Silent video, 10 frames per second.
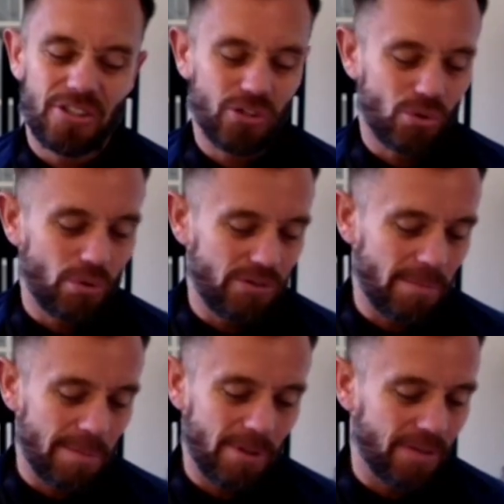He was telling
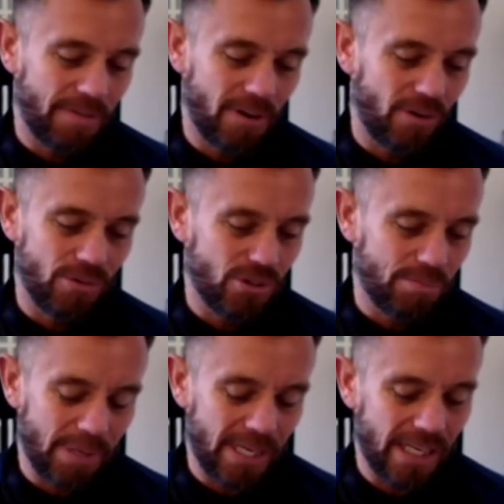us the, the
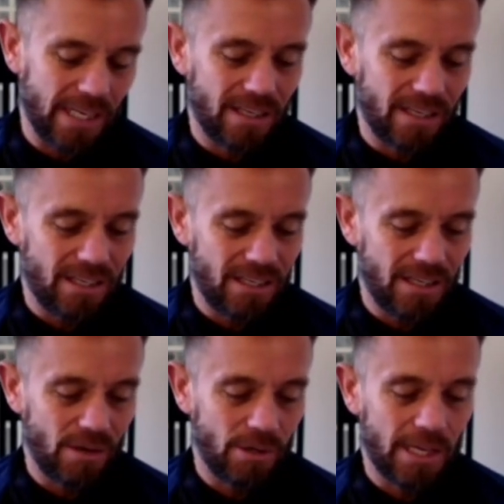story of that. He had to
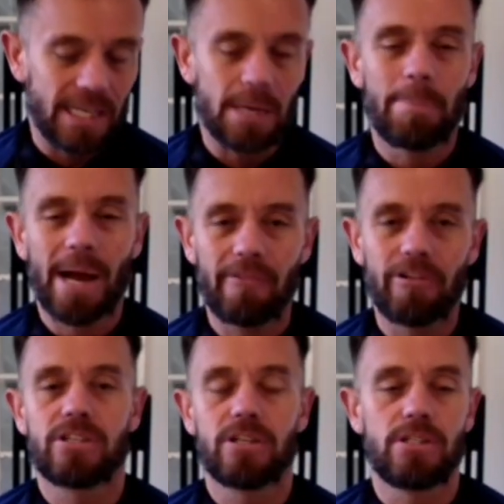go down, trudge
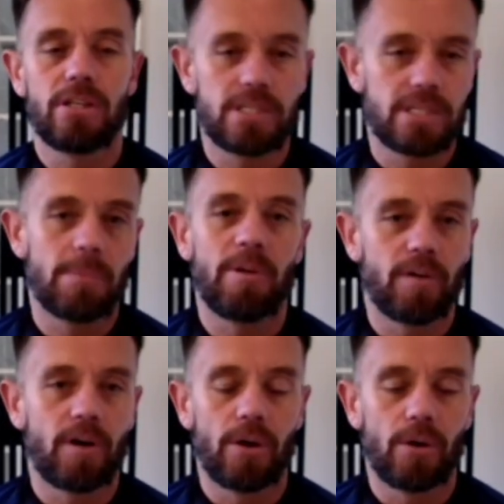down. He was at Loftus
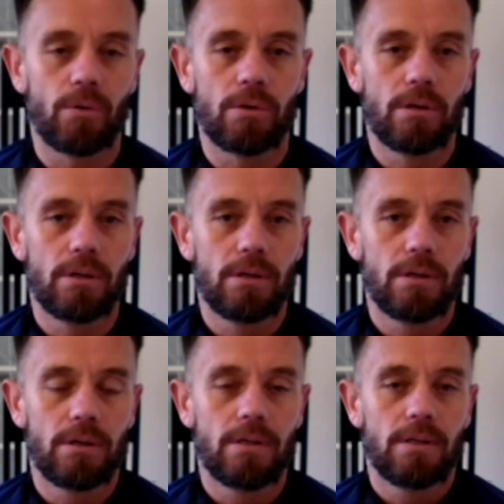Road, I think, wasn't he? He had to
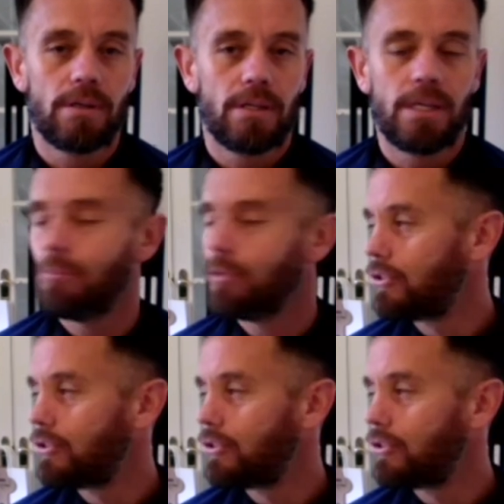trudge, yes, trudge down yeah.